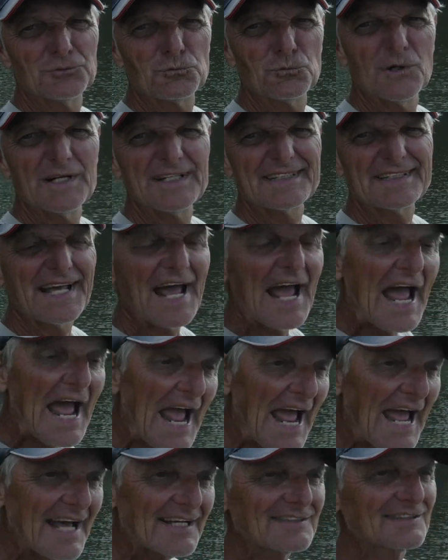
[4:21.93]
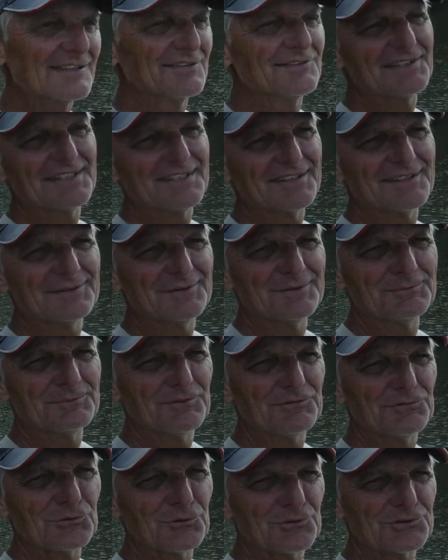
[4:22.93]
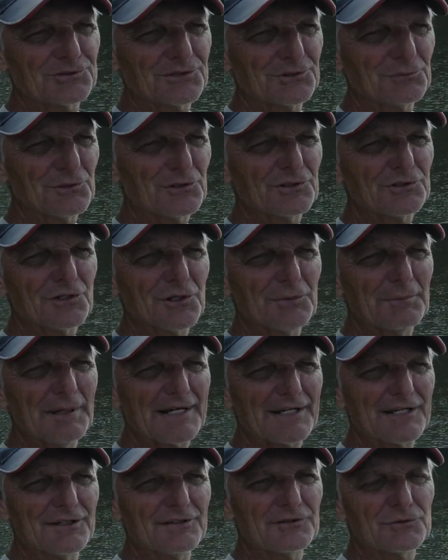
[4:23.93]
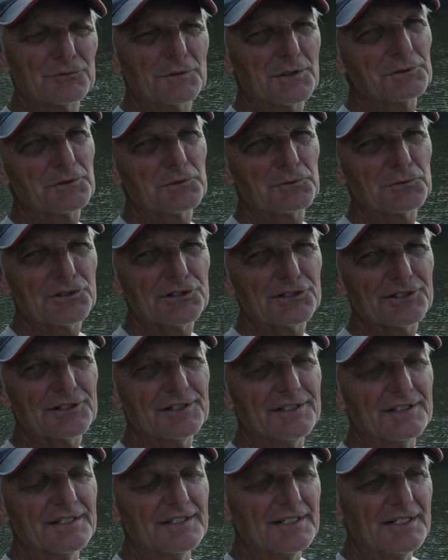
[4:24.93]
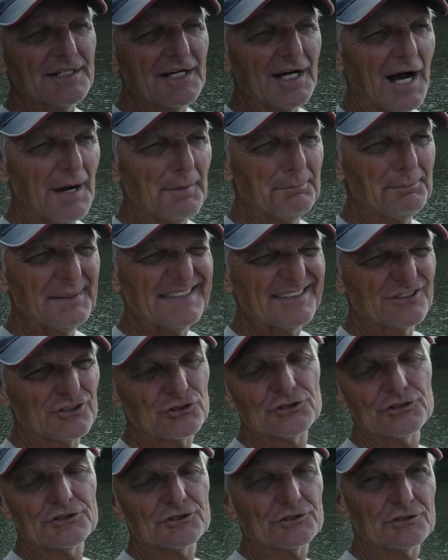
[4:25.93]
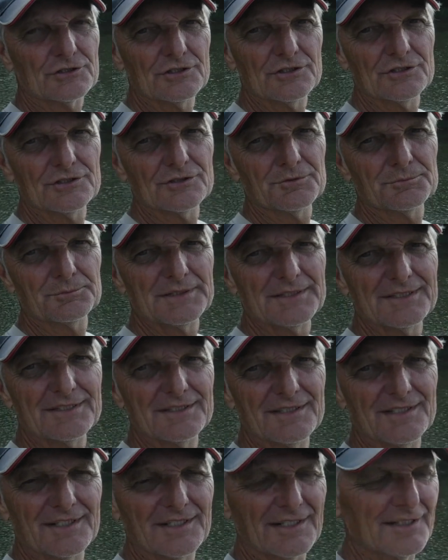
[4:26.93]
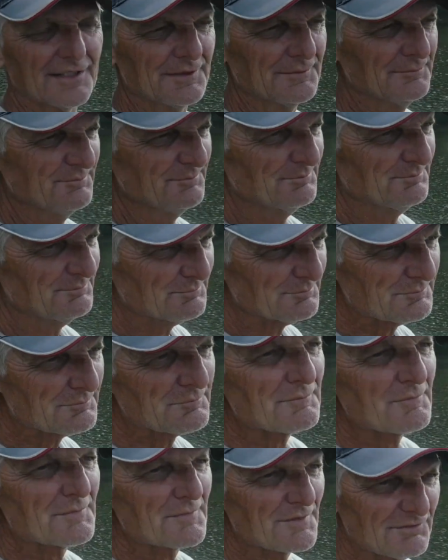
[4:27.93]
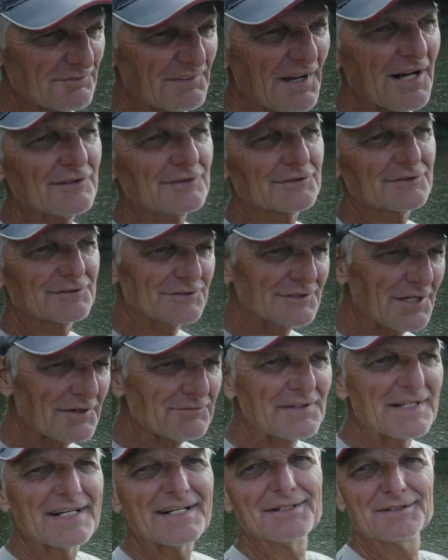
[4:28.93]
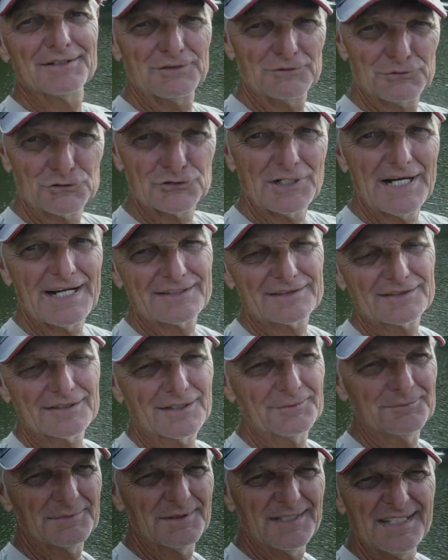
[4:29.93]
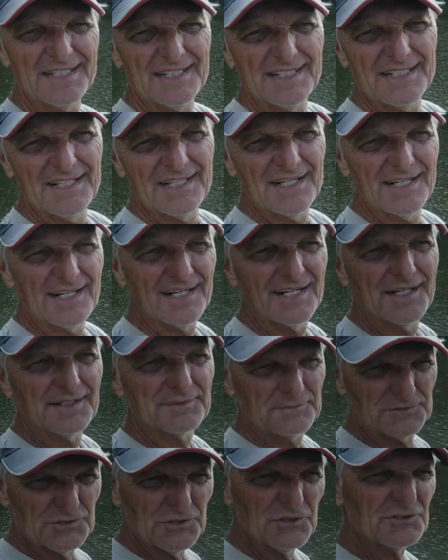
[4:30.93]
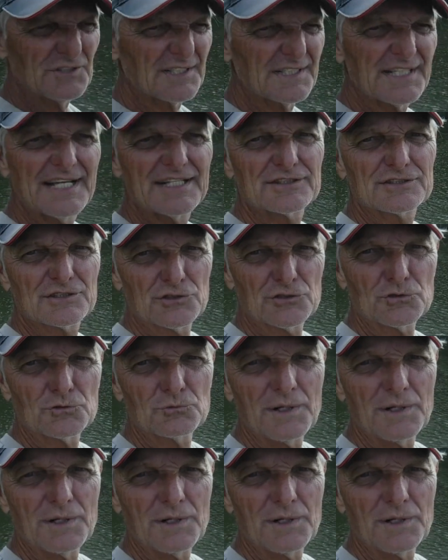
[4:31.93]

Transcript: and one cast over there before, so we're gonna go back over to where we were. Uh, bait should still be uh, volatile enough that it will attract some. Uh, usually lasts a little